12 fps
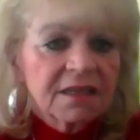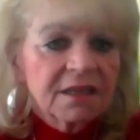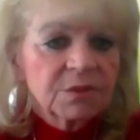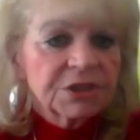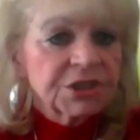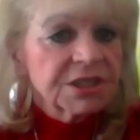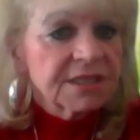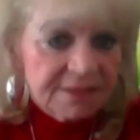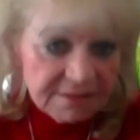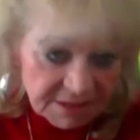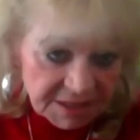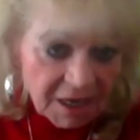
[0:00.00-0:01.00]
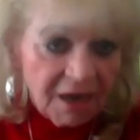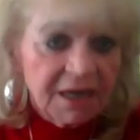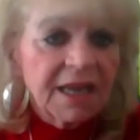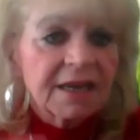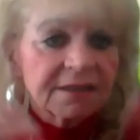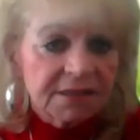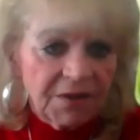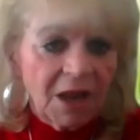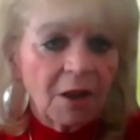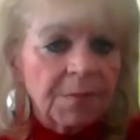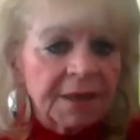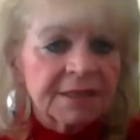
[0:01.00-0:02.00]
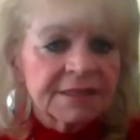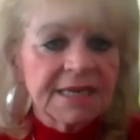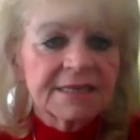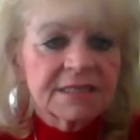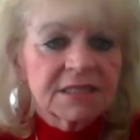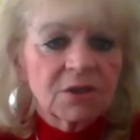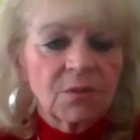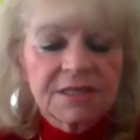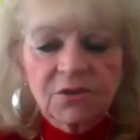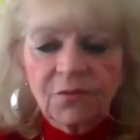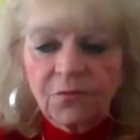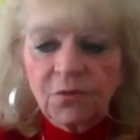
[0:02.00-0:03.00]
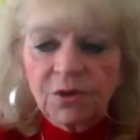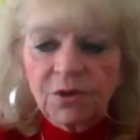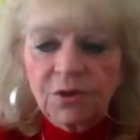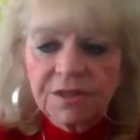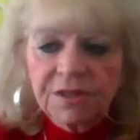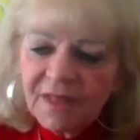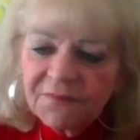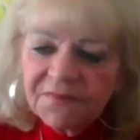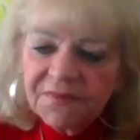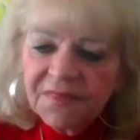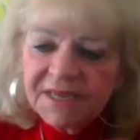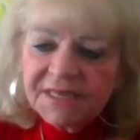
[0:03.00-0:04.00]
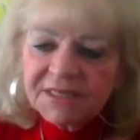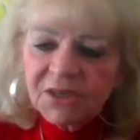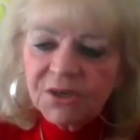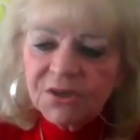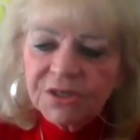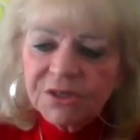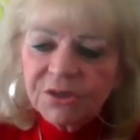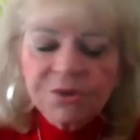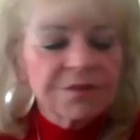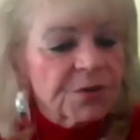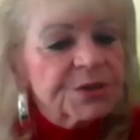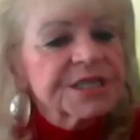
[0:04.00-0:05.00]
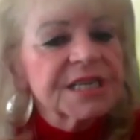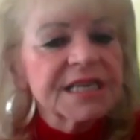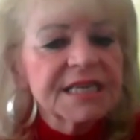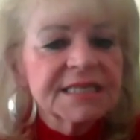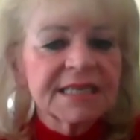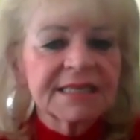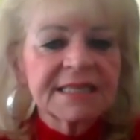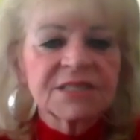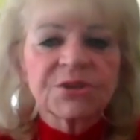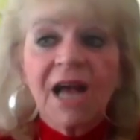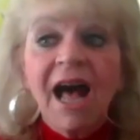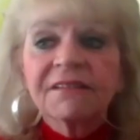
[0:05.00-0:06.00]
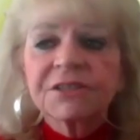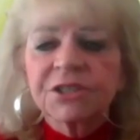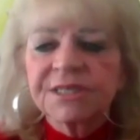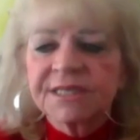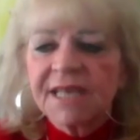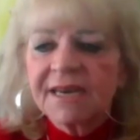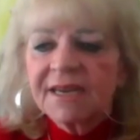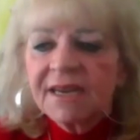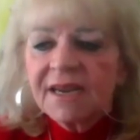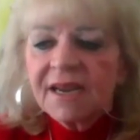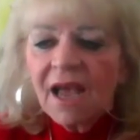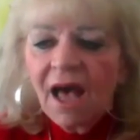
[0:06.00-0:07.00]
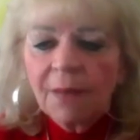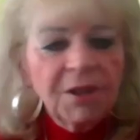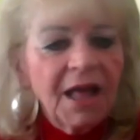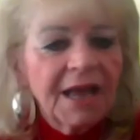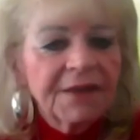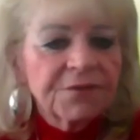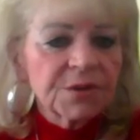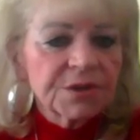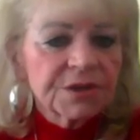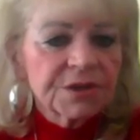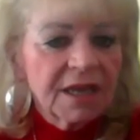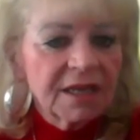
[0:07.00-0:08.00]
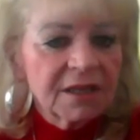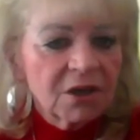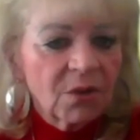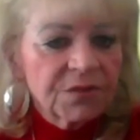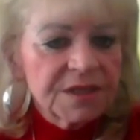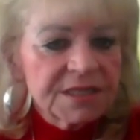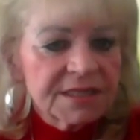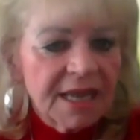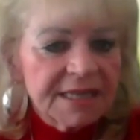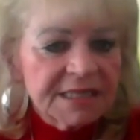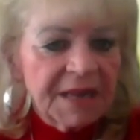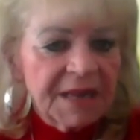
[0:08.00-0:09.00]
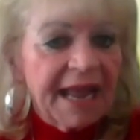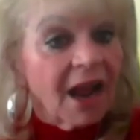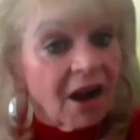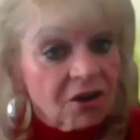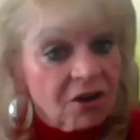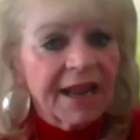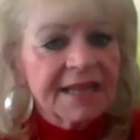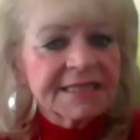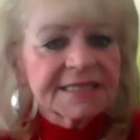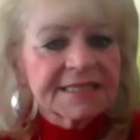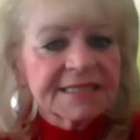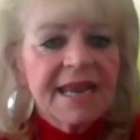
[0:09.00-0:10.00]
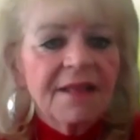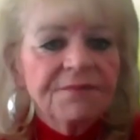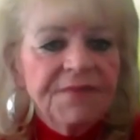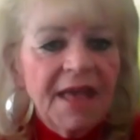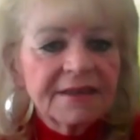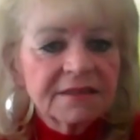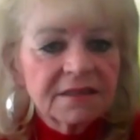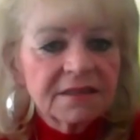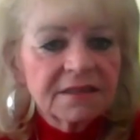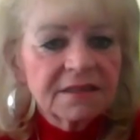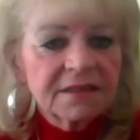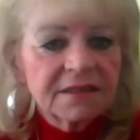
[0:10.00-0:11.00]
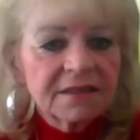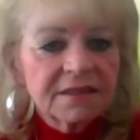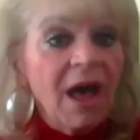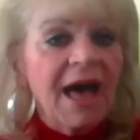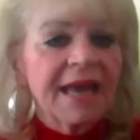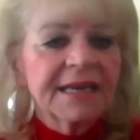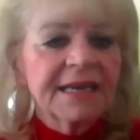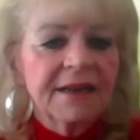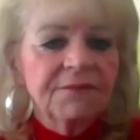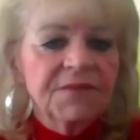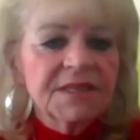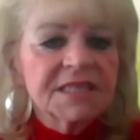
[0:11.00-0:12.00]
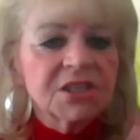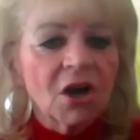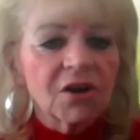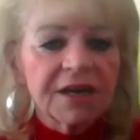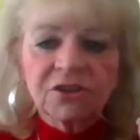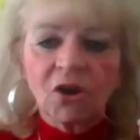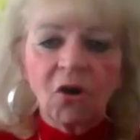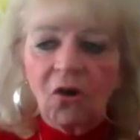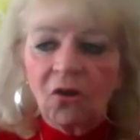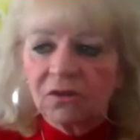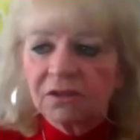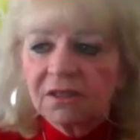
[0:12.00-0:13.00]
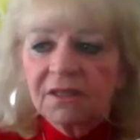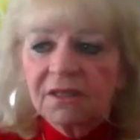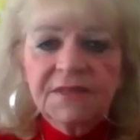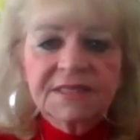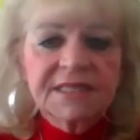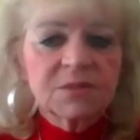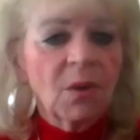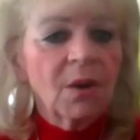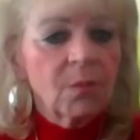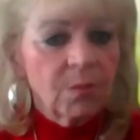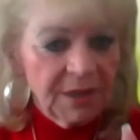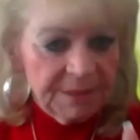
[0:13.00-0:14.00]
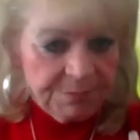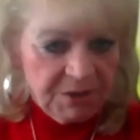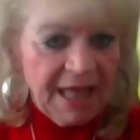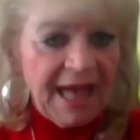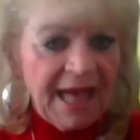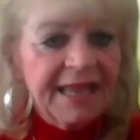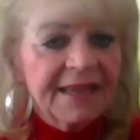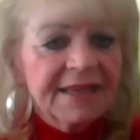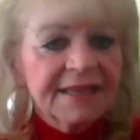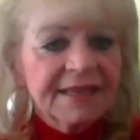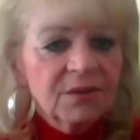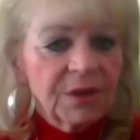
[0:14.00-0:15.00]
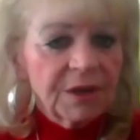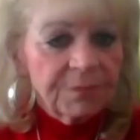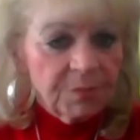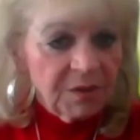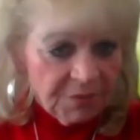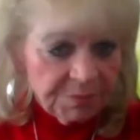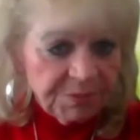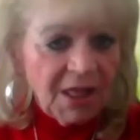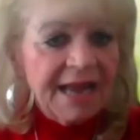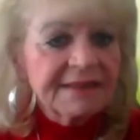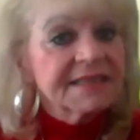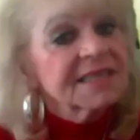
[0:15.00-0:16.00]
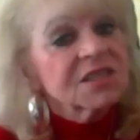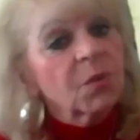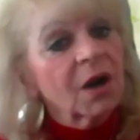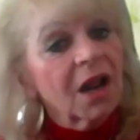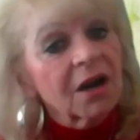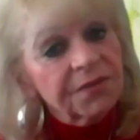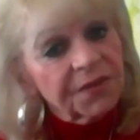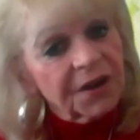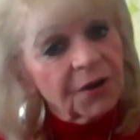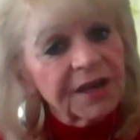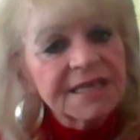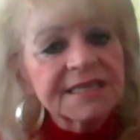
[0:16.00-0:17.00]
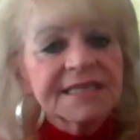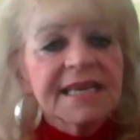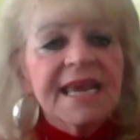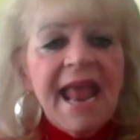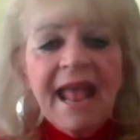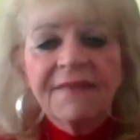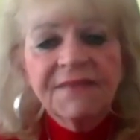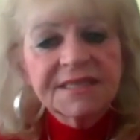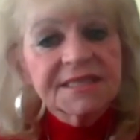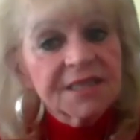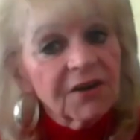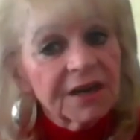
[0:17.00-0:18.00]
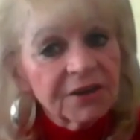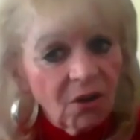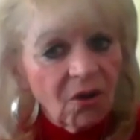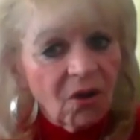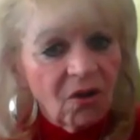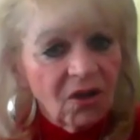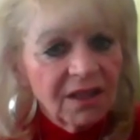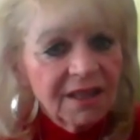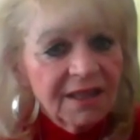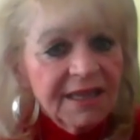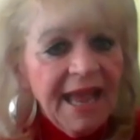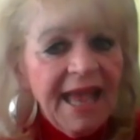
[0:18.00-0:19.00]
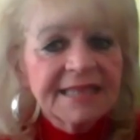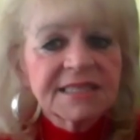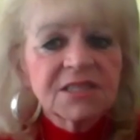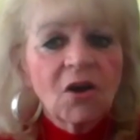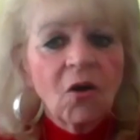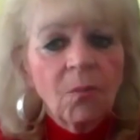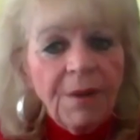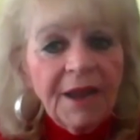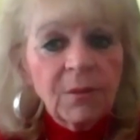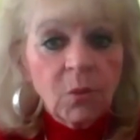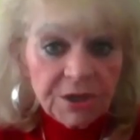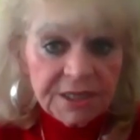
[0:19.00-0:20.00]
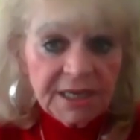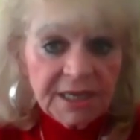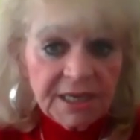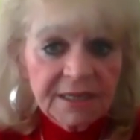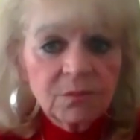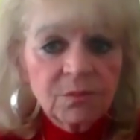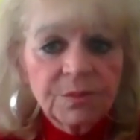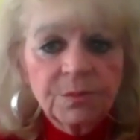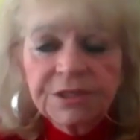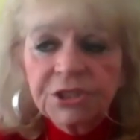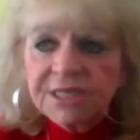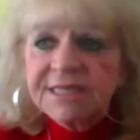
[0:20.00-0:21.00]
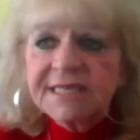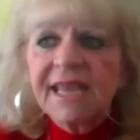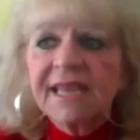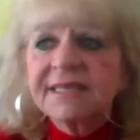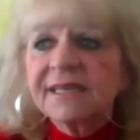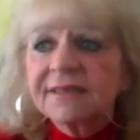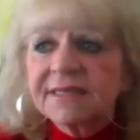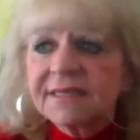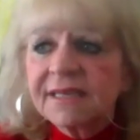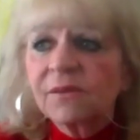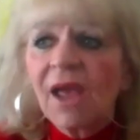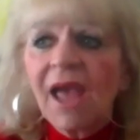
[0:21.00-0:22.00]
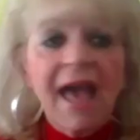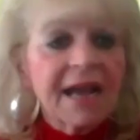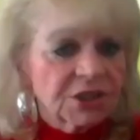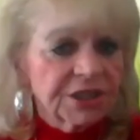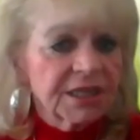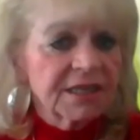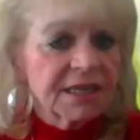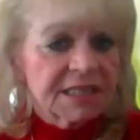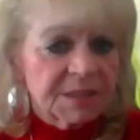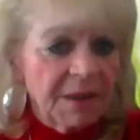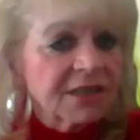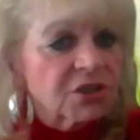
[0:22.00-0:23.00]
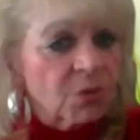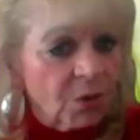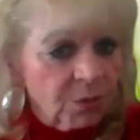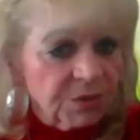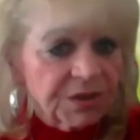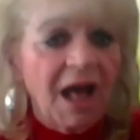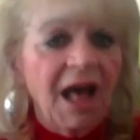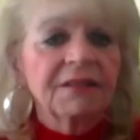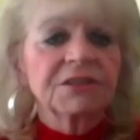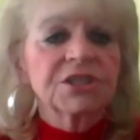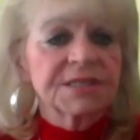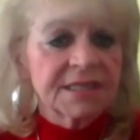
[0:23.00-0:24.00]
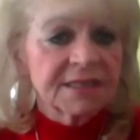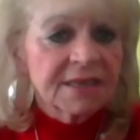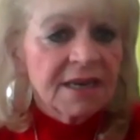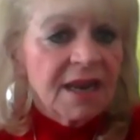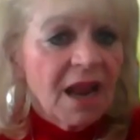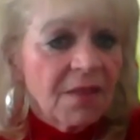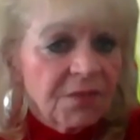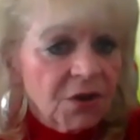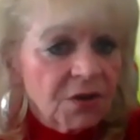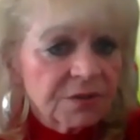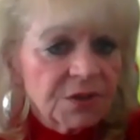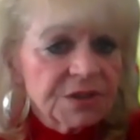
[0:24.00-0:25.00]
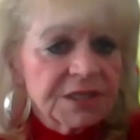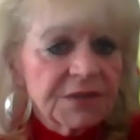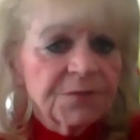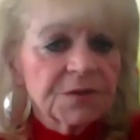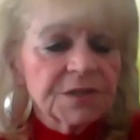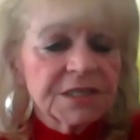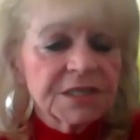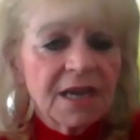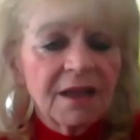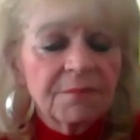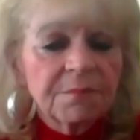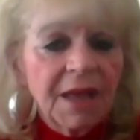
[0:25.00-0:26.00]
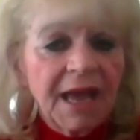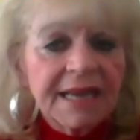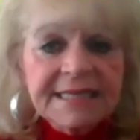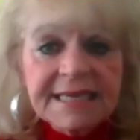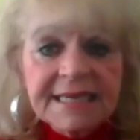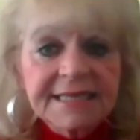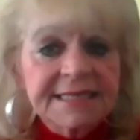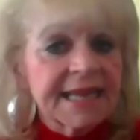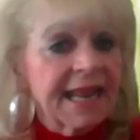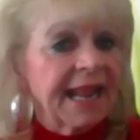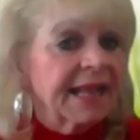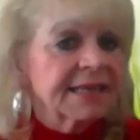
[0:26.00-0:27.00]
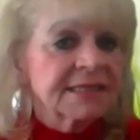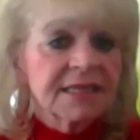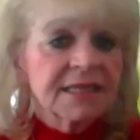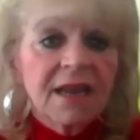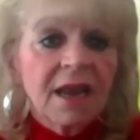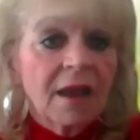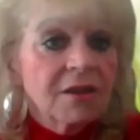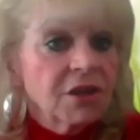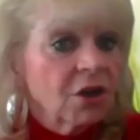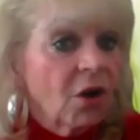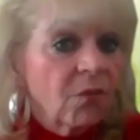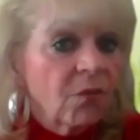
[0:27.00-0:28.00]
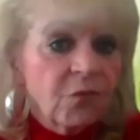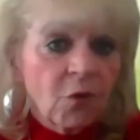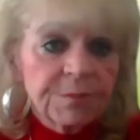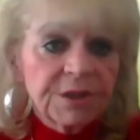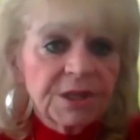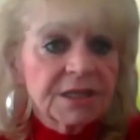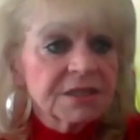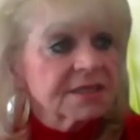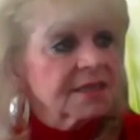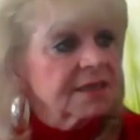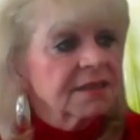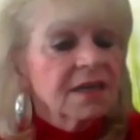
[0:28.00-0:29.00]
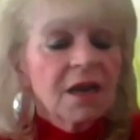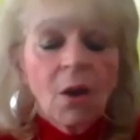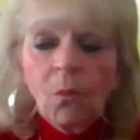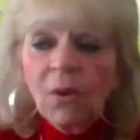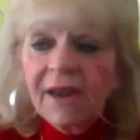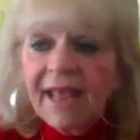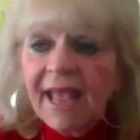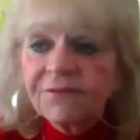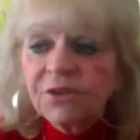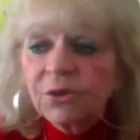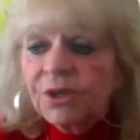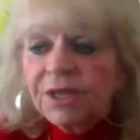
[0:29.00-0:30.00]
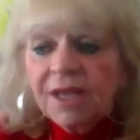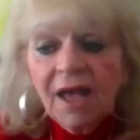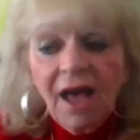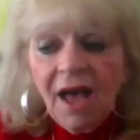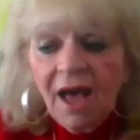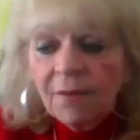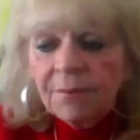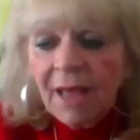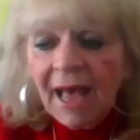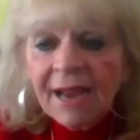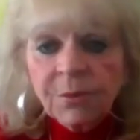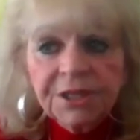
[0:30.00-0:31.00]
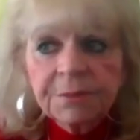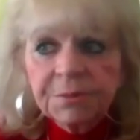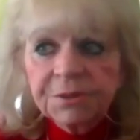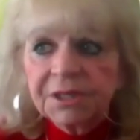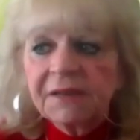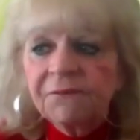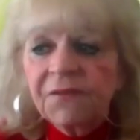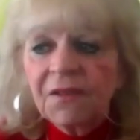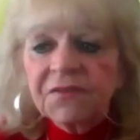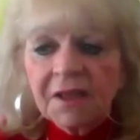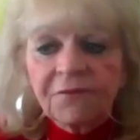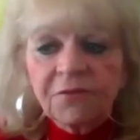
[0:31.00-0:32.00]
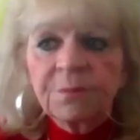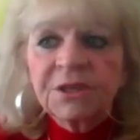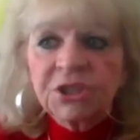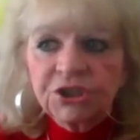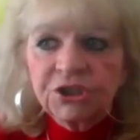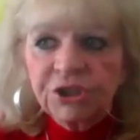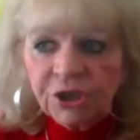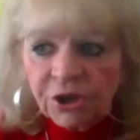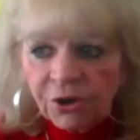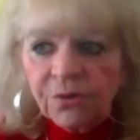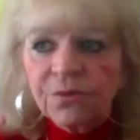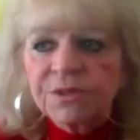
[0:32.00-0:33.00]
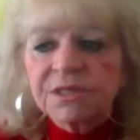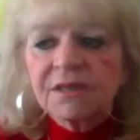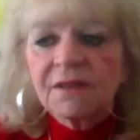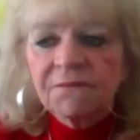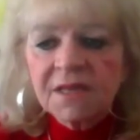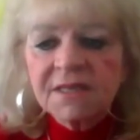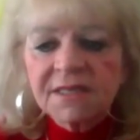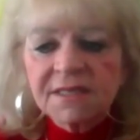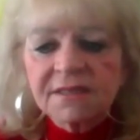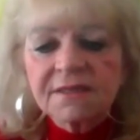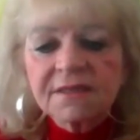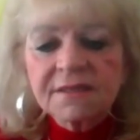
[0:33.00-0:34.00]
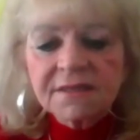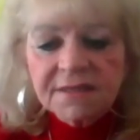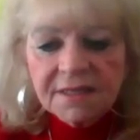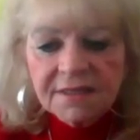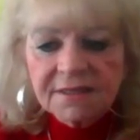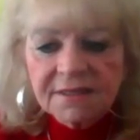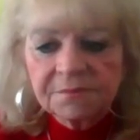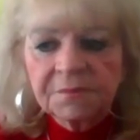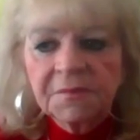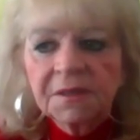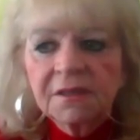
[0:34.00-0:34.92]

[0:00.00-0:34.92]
which is study and development and so on and so forth. These are universities and these are colleges that apply for you know these SBIR grants mm-hmm. that continue on. And if this is our end goal, this is what we apply. We, we've applied. This is what our theory is, and this is our end goal. And so by working with GCAC, actually expanding to work with colleges and their their different um, ideas and you know formulas and what have you, um, I really believe that the government should use this system